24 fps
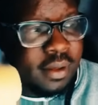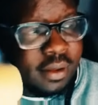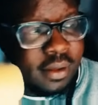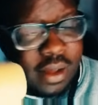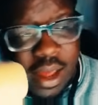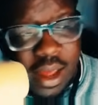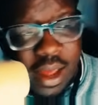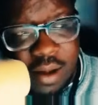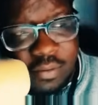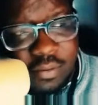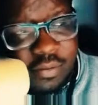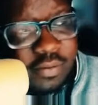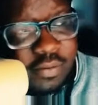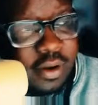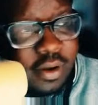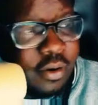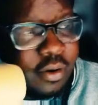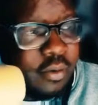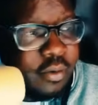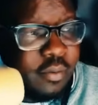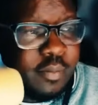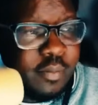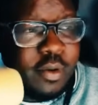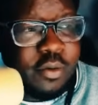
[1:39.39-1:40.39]
I have a very
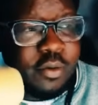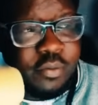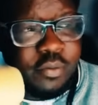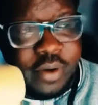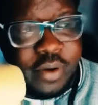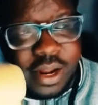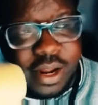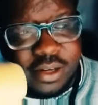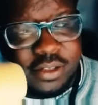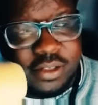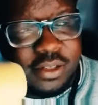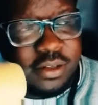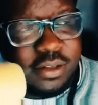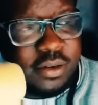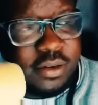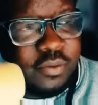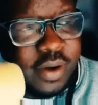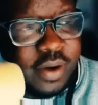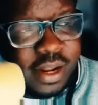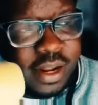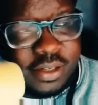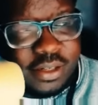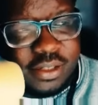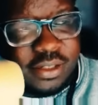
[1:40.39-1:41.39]
remote ranch
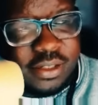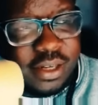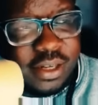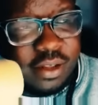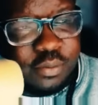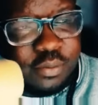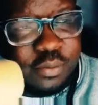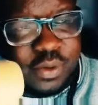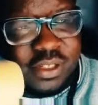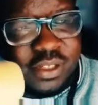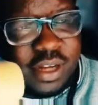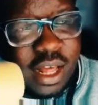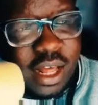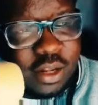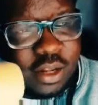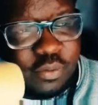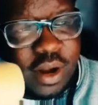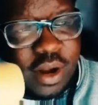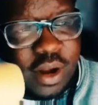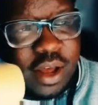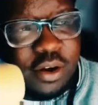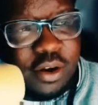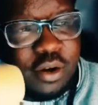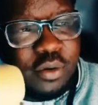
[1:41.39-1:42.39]
in Southwest
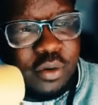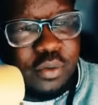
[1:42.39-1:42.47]
Colorado,